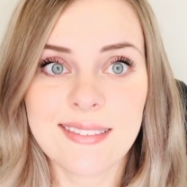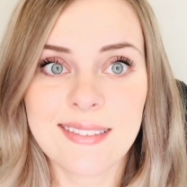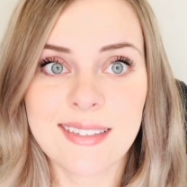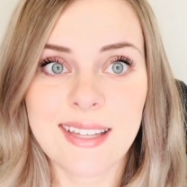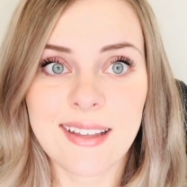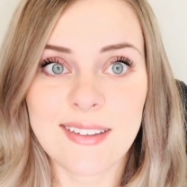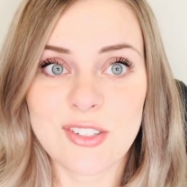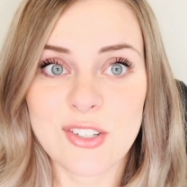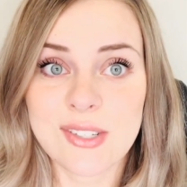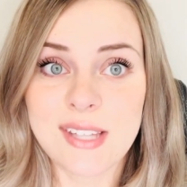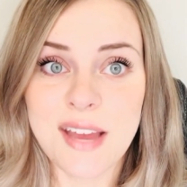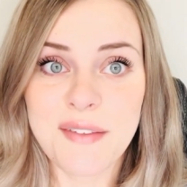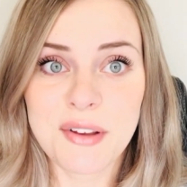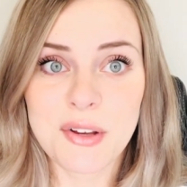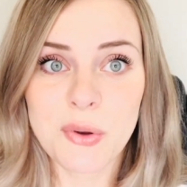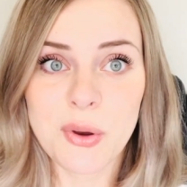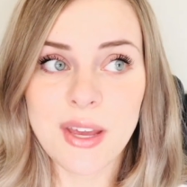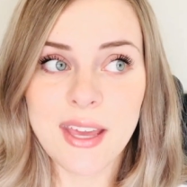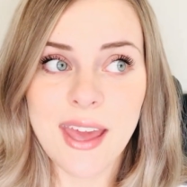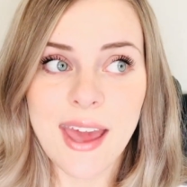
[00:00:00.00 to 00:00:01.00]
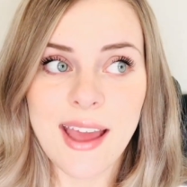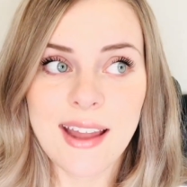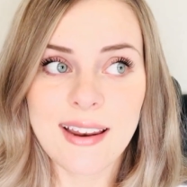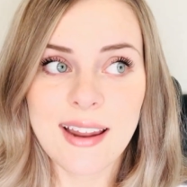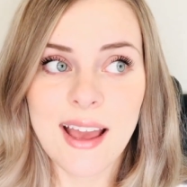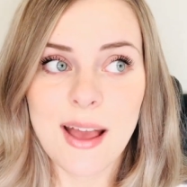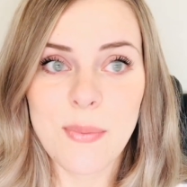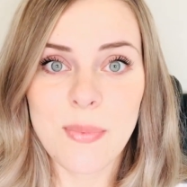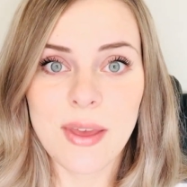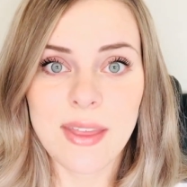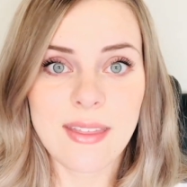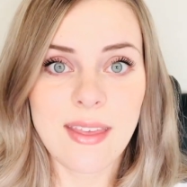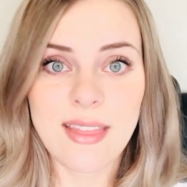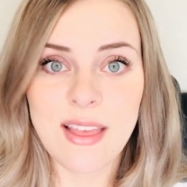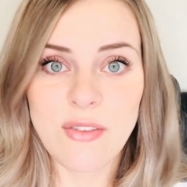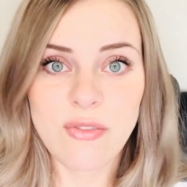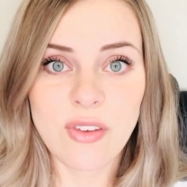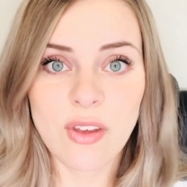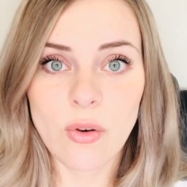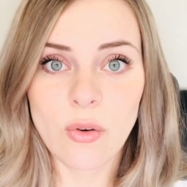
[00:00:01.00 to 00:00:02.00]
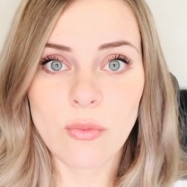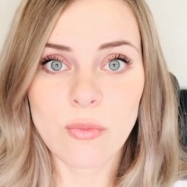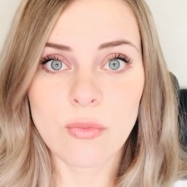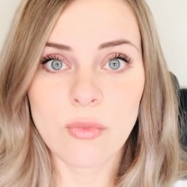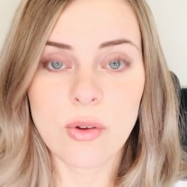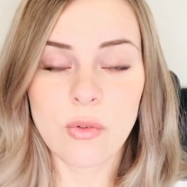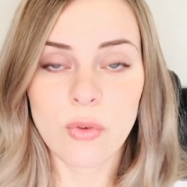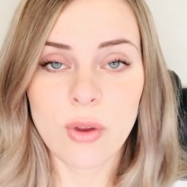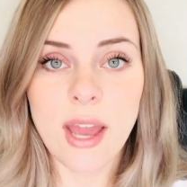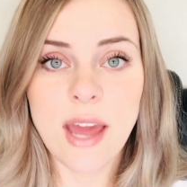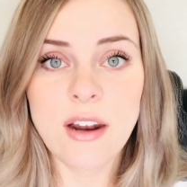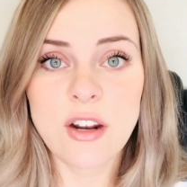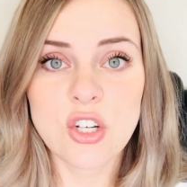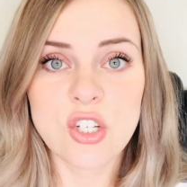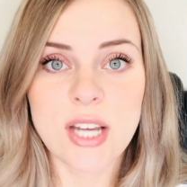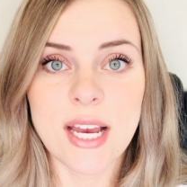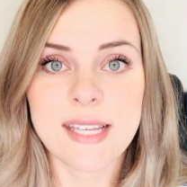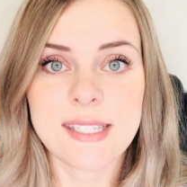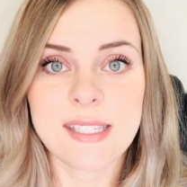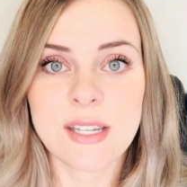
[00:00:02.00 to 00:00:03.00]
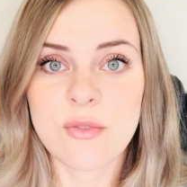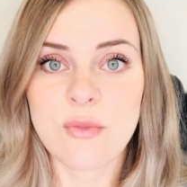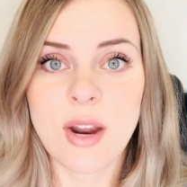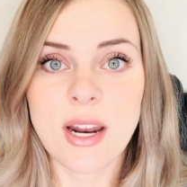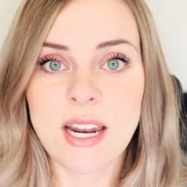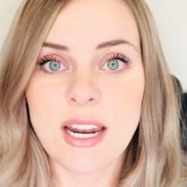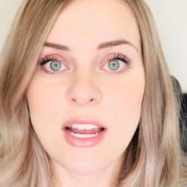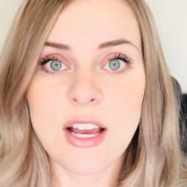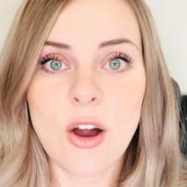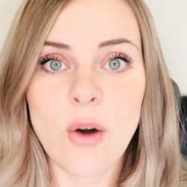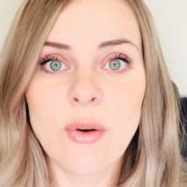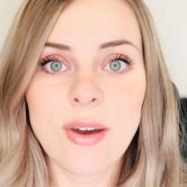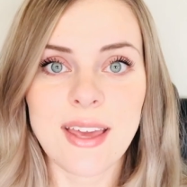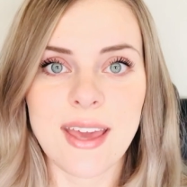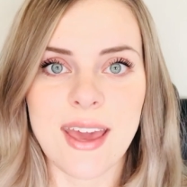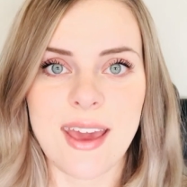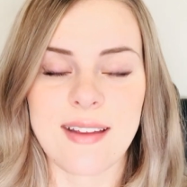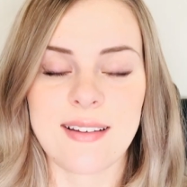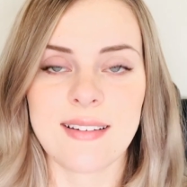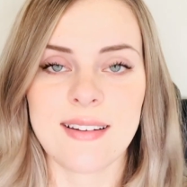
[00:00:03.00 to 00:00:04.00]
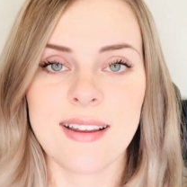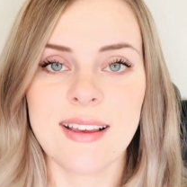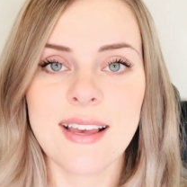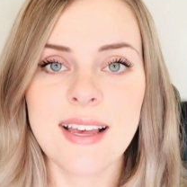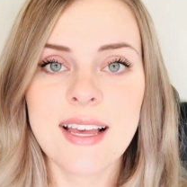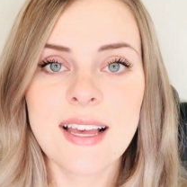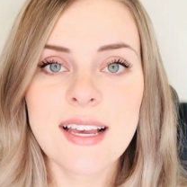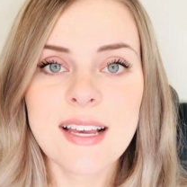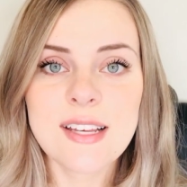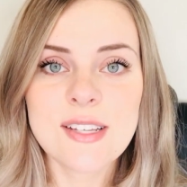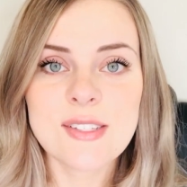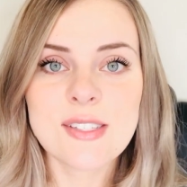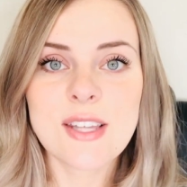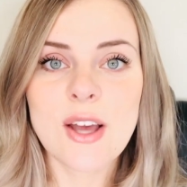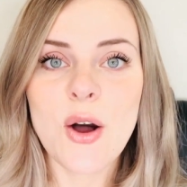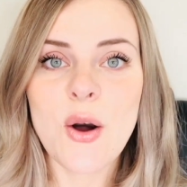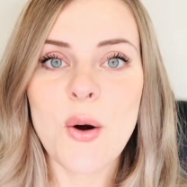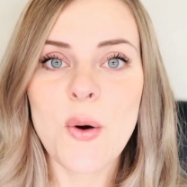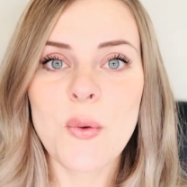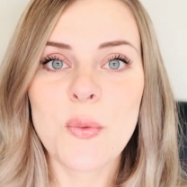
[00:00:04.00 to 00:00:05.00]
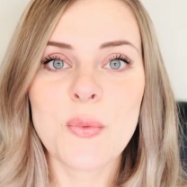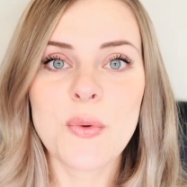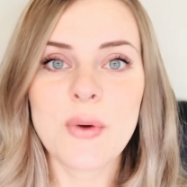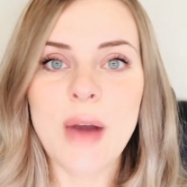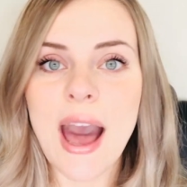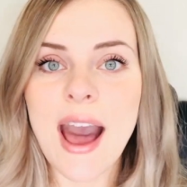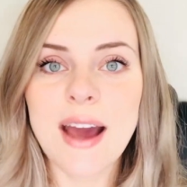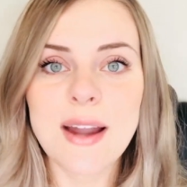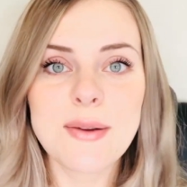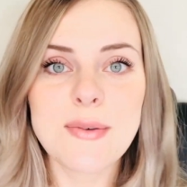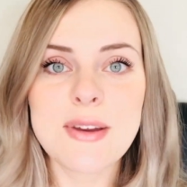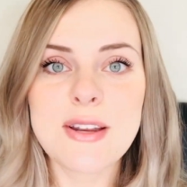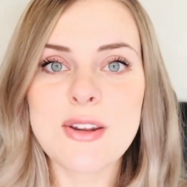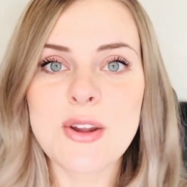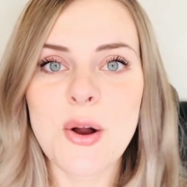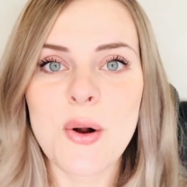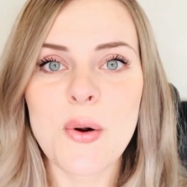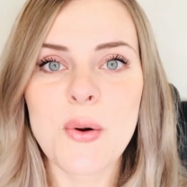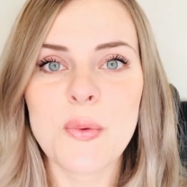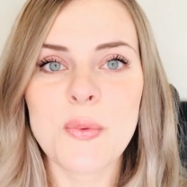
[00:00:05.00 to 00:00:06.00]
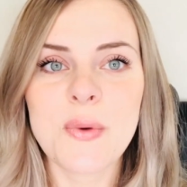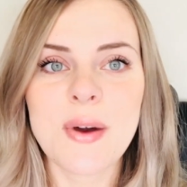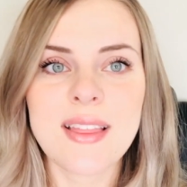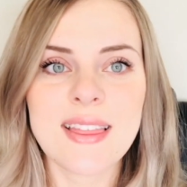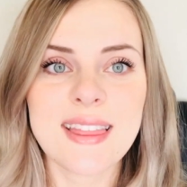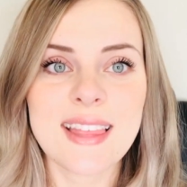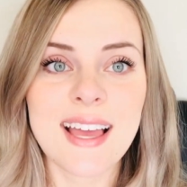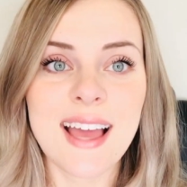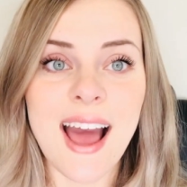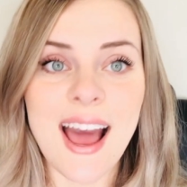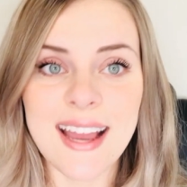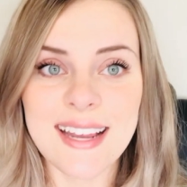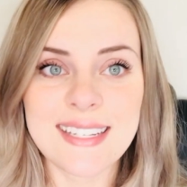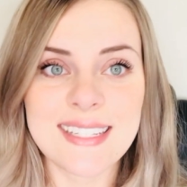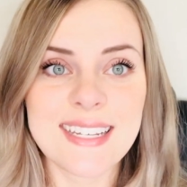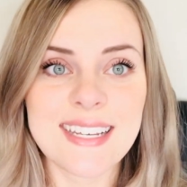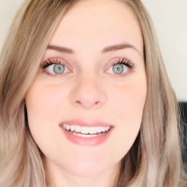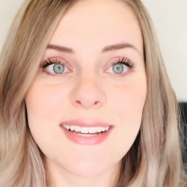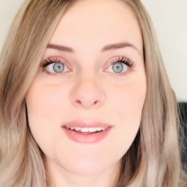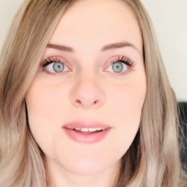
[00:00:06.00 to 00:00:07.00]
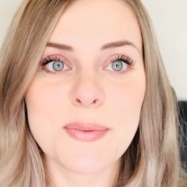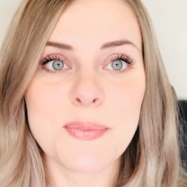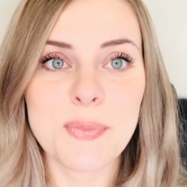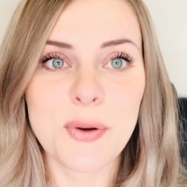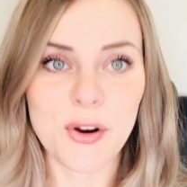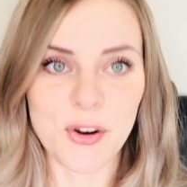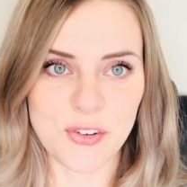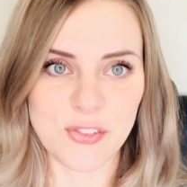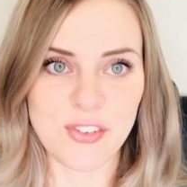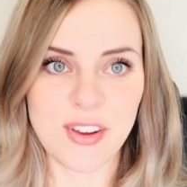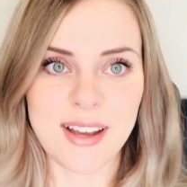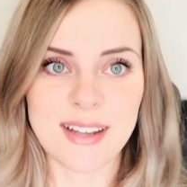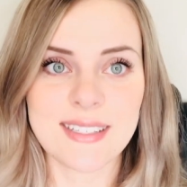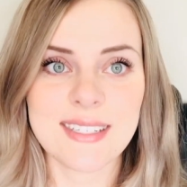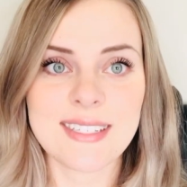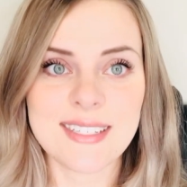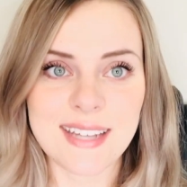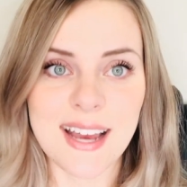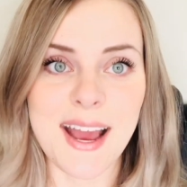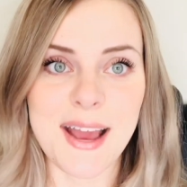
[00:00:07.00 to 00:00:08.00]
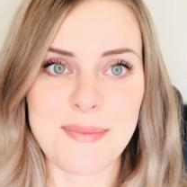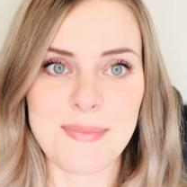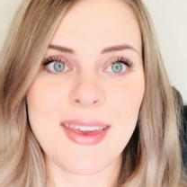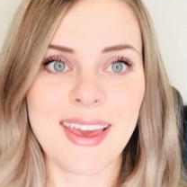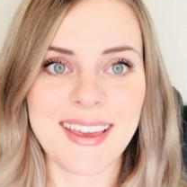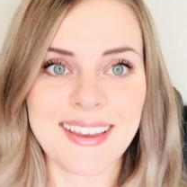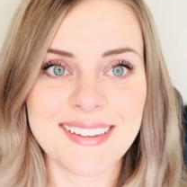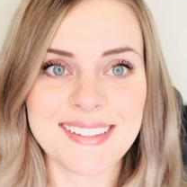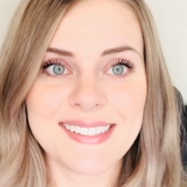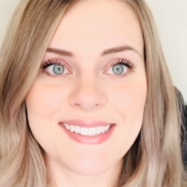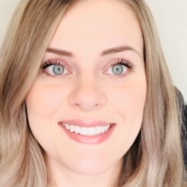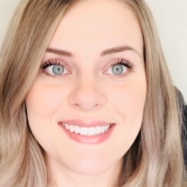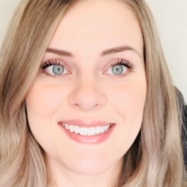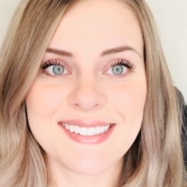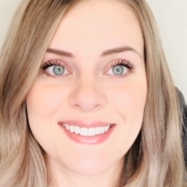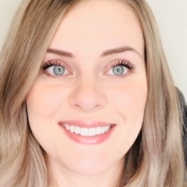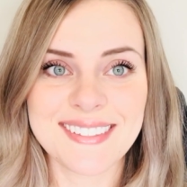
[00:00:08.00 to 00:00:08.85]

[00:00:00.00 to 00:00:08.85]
they'll just have a quick cat nap and then they feel re-energized and ready to go again. So how do we know what the ideal perfect time is?